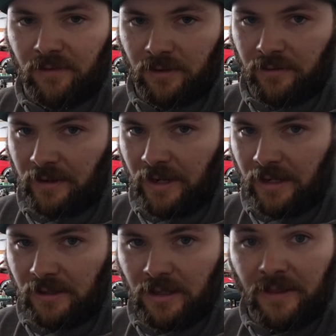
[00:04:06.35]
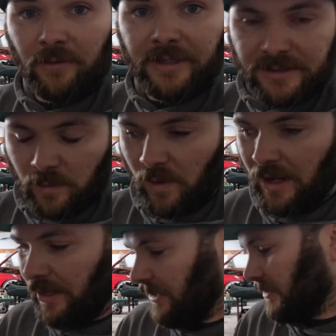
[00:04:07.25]
for the rear end, and the reason
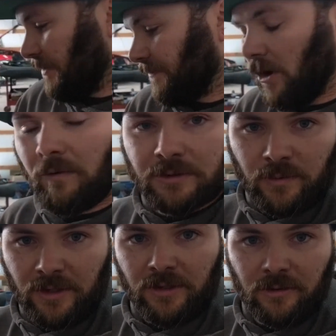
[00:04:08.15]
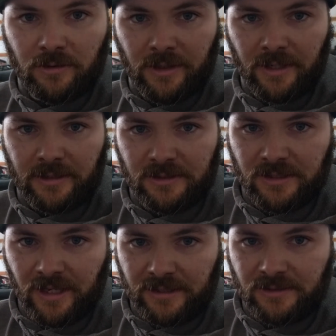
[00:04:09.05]
why is I've always wanted to do a
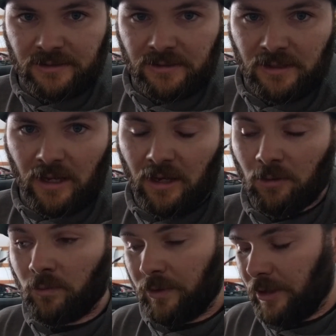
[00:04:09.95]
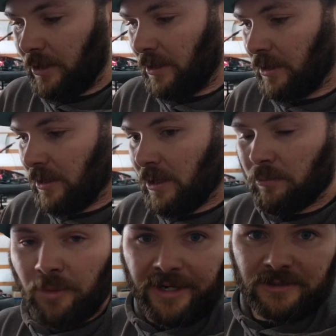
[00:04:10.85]
300ZX rear
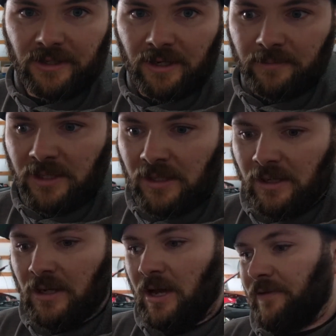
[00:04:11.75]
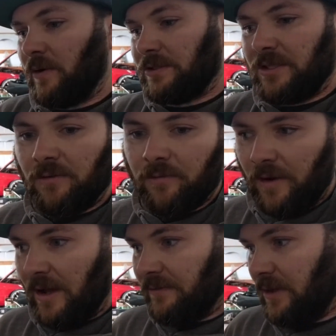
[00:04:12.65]
brake setup. I've always done
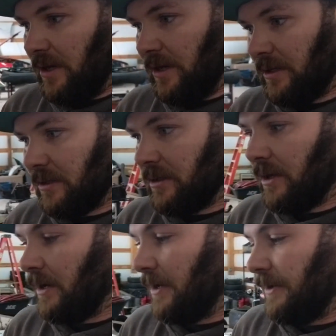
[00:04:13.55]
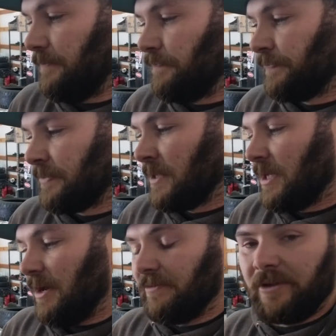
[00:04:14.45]
5-lug.
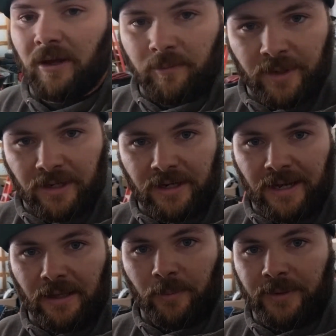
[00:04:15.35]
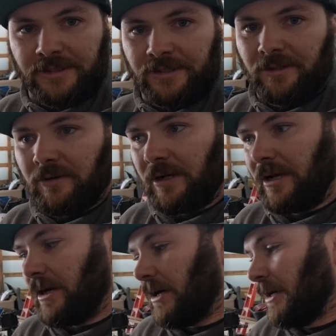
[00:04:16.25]
I've done bigger calipers in the
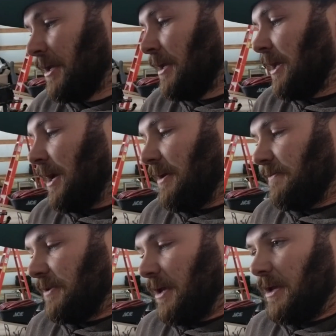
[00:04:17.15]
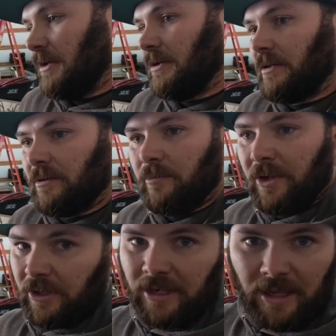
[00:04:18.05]
rear. I've done
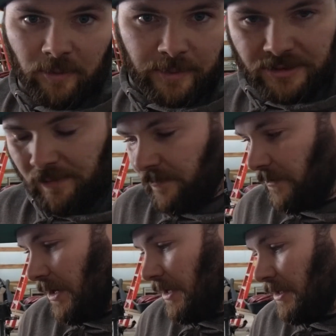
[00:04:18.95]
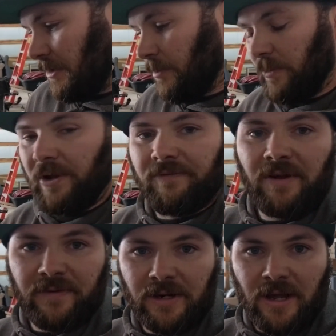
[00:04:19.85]
bigger calipers up front, but what I've
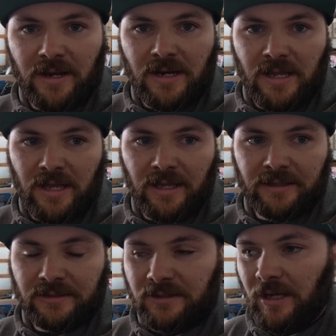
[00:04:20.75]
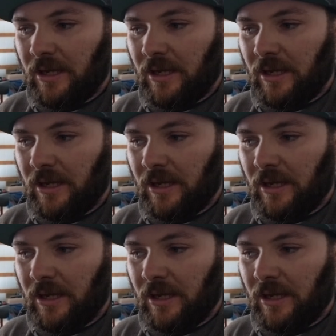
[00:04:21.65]
never done is